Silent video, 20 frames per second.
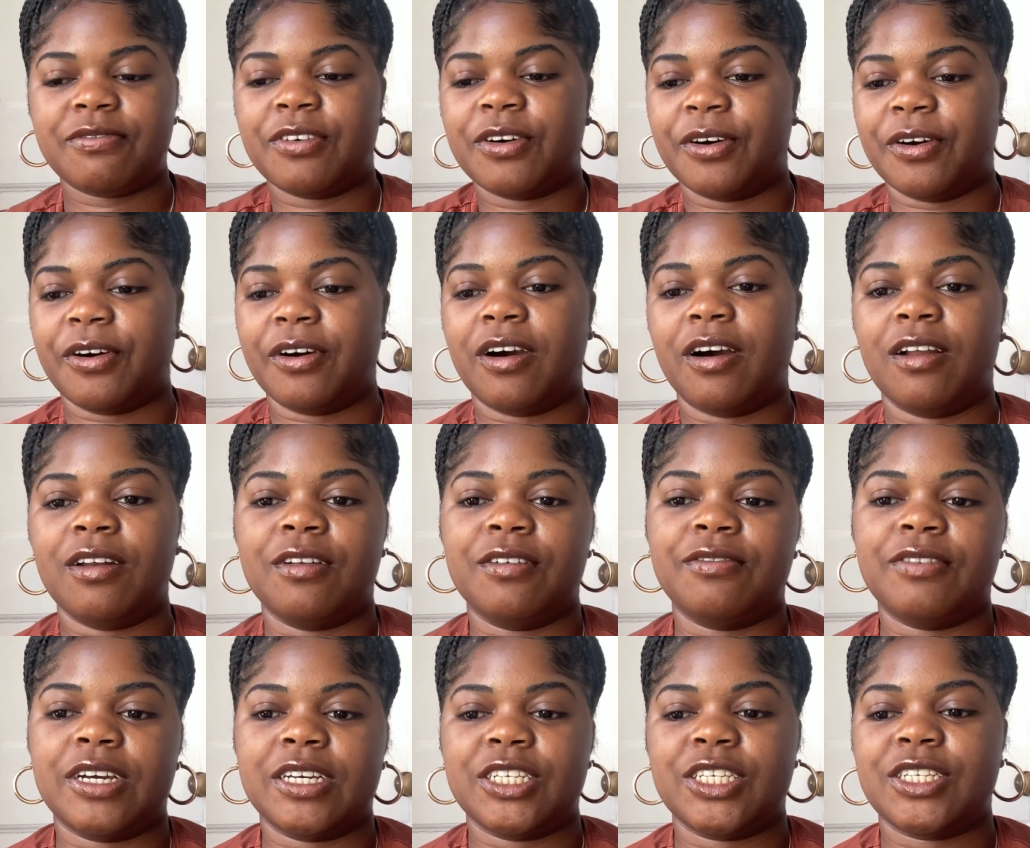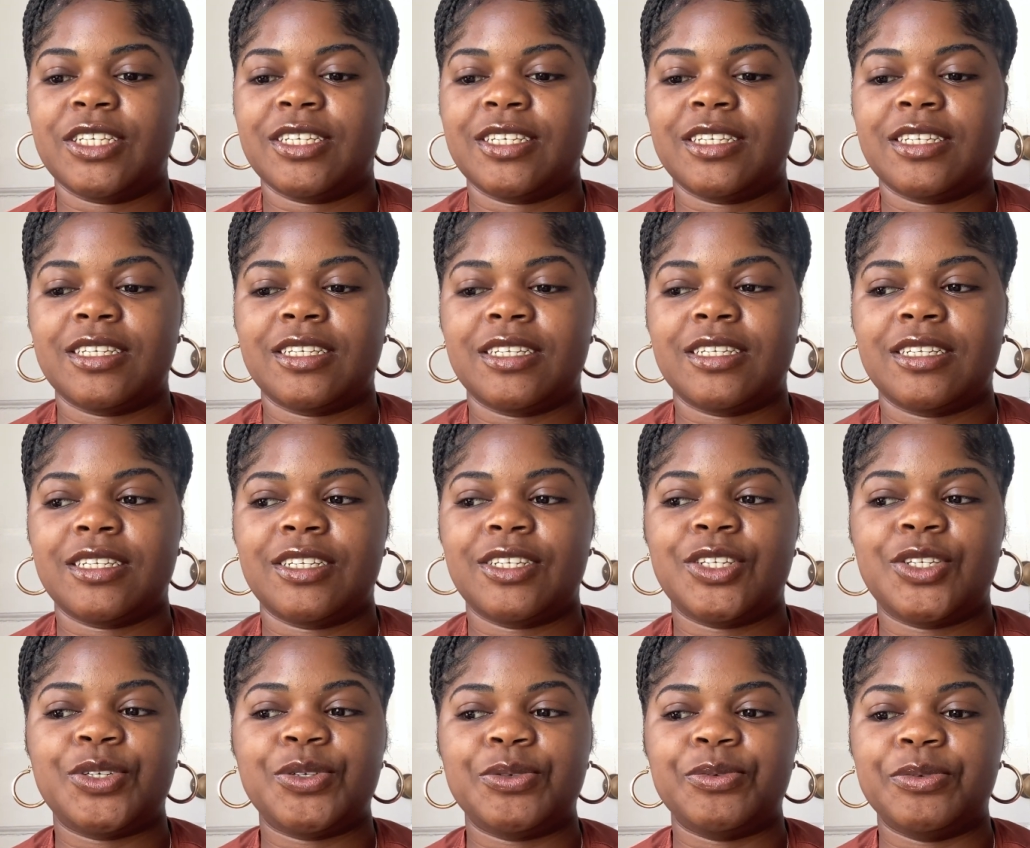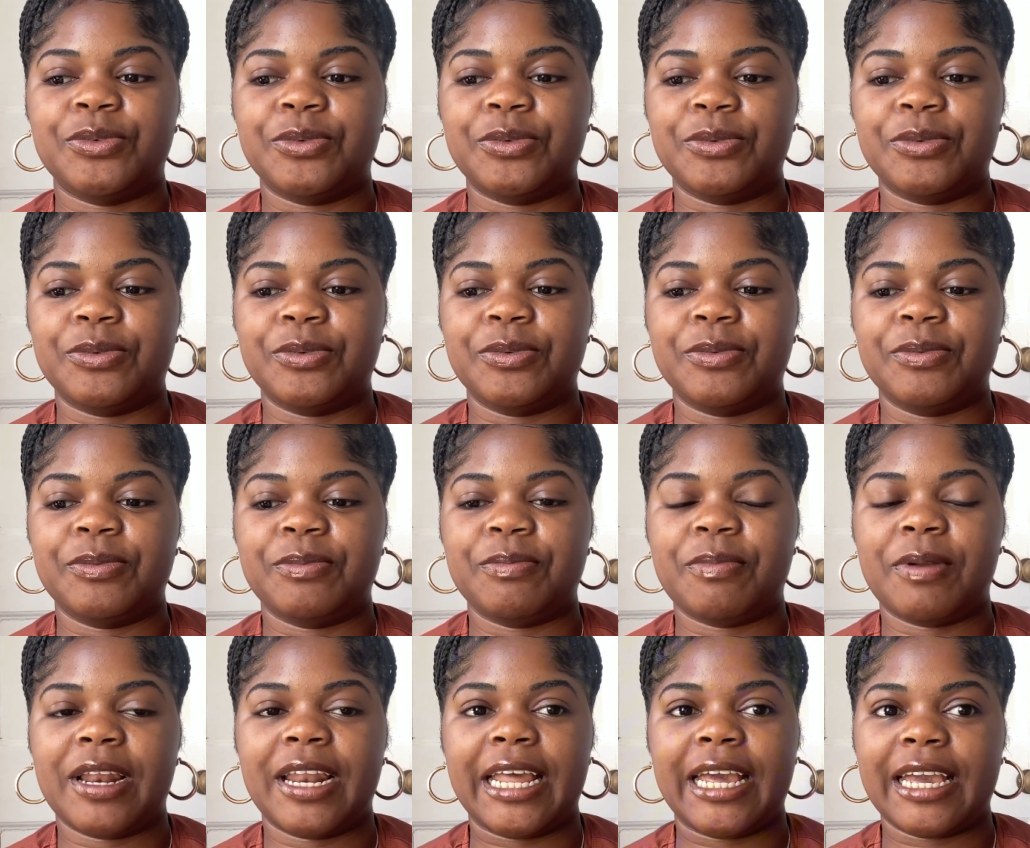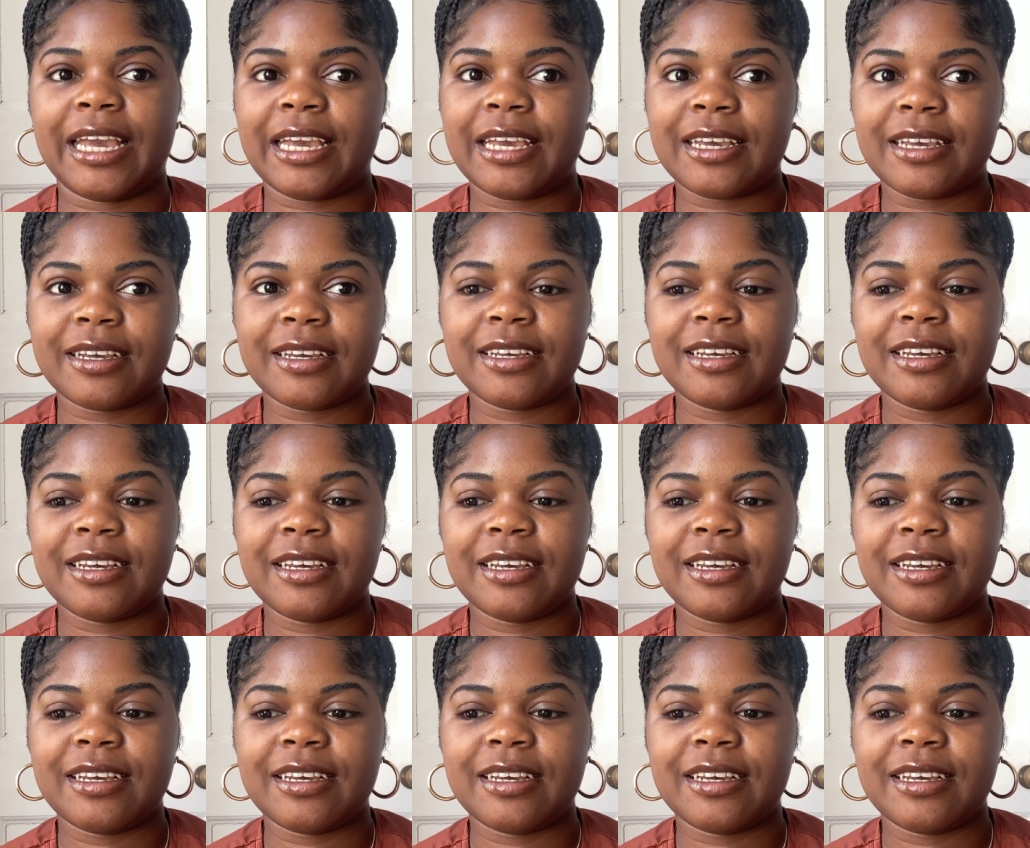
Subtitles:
for all of us to play.